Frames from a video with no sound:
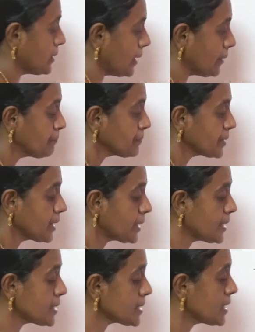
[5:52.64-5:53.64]
thing,
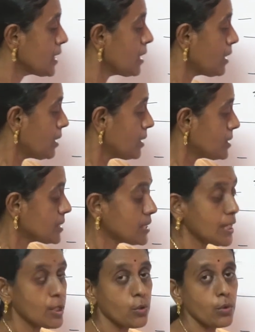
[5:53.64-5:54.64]
that is
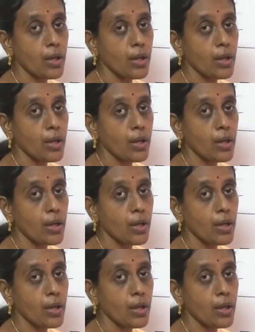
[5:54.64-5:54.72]
0.